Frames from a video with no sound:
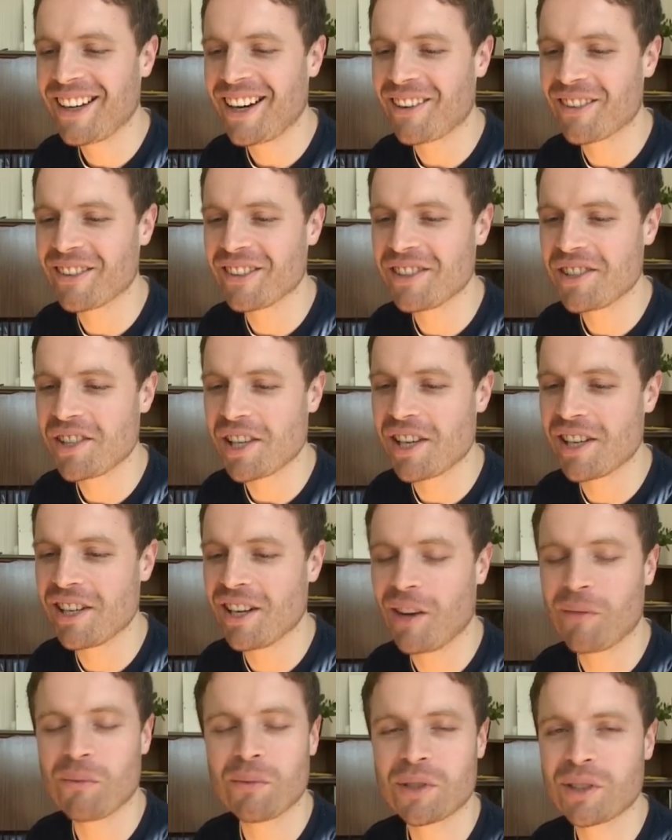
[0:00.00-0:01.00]
current
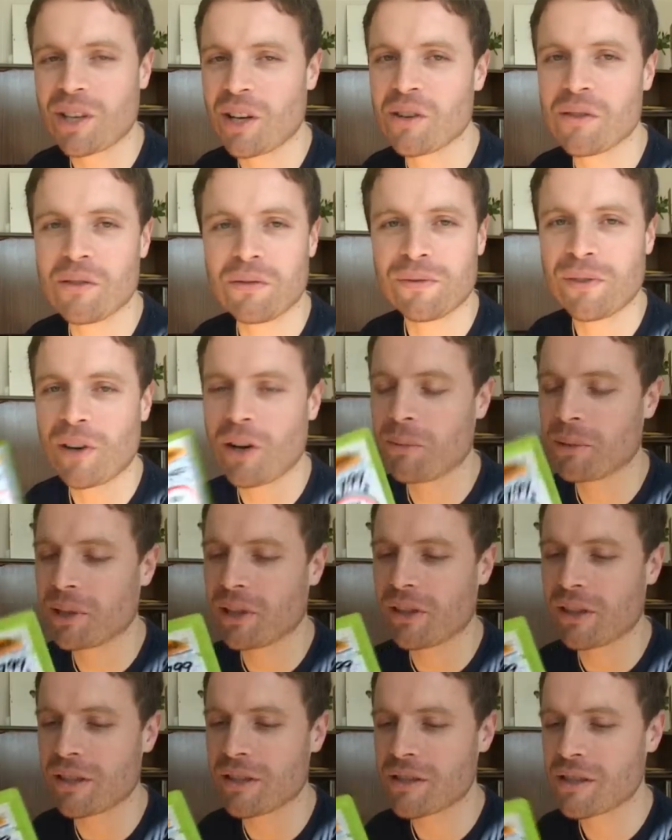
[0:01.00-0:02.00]
gen. I'm so far
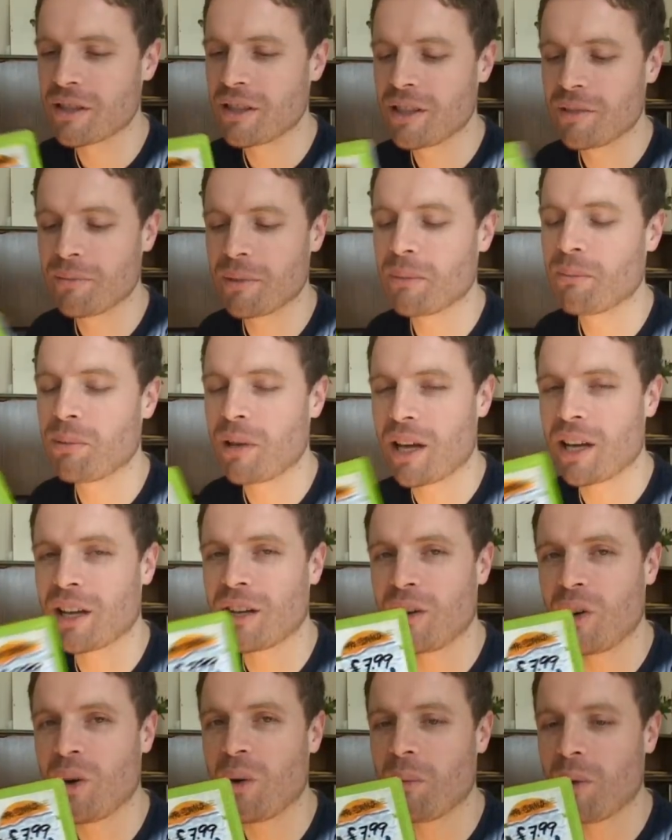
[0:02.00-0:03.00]
behind. I've been
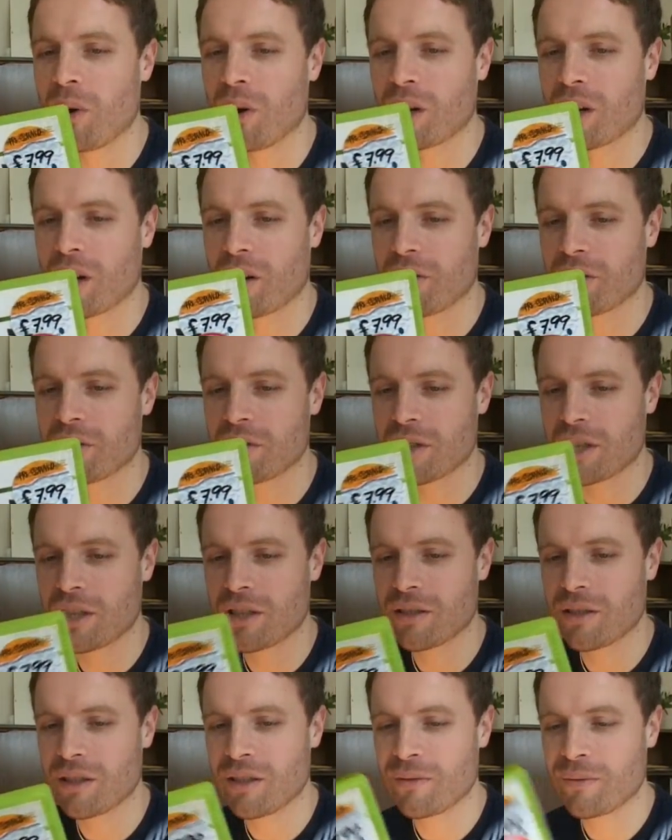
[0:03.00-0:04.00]
playing a lot more current
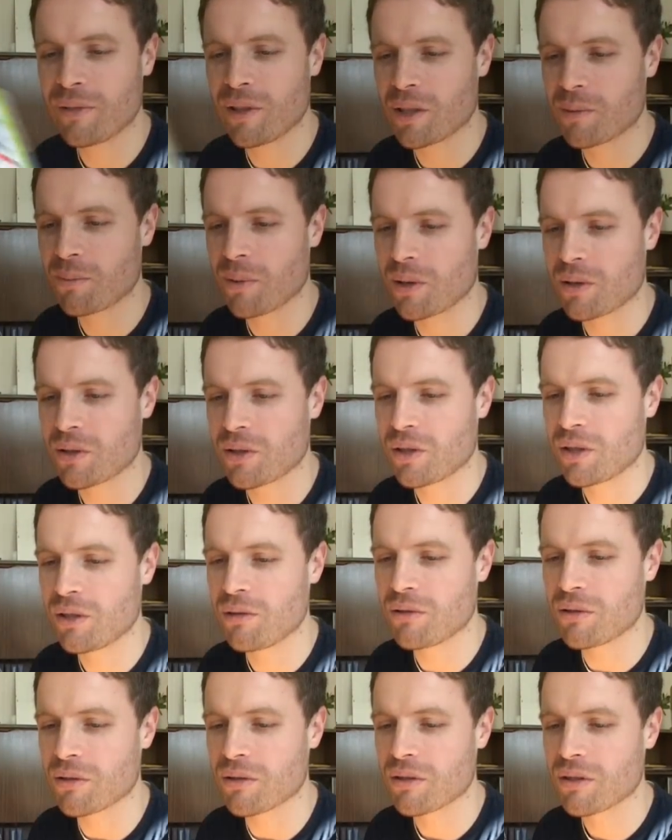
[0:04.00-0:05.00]
gen first-person
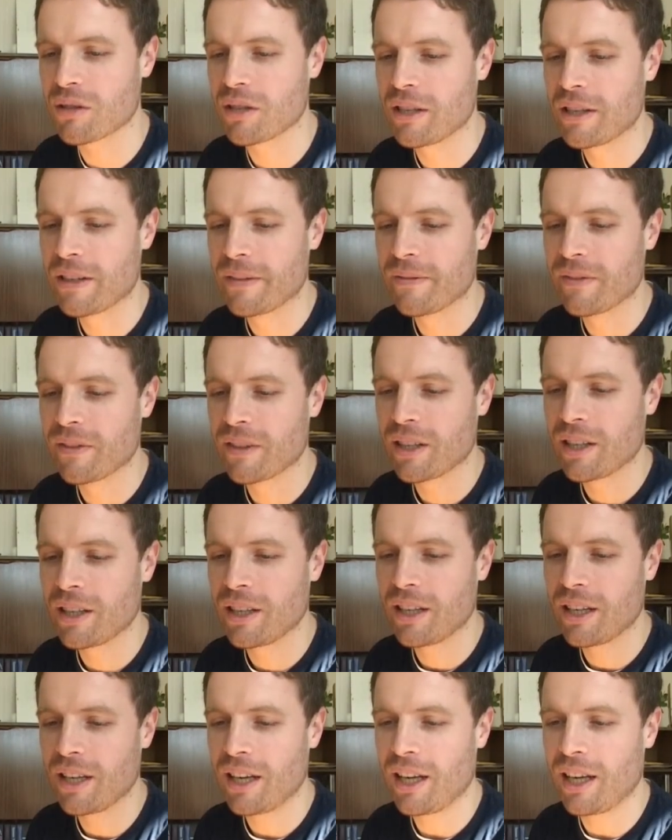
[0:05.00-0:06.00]
shooters,
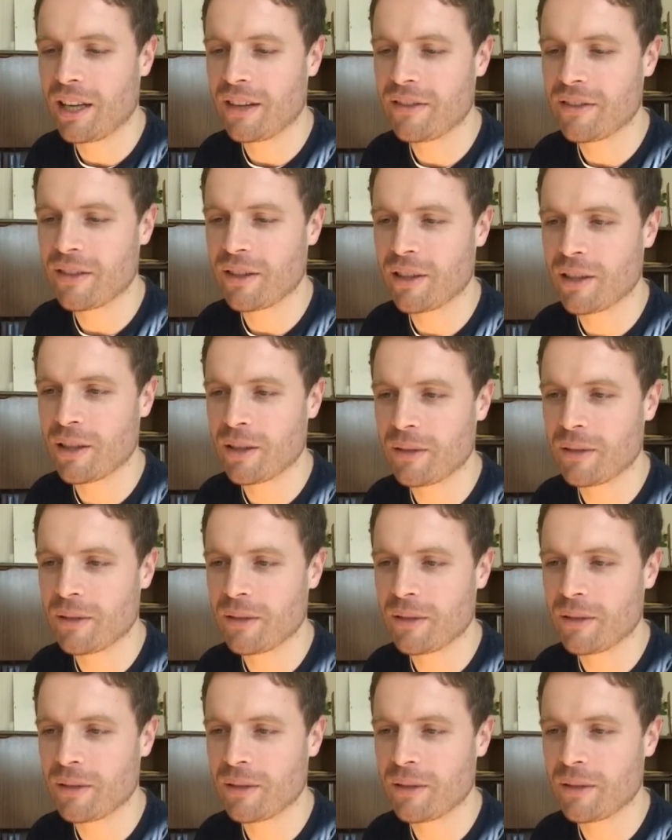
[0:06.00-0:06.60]
and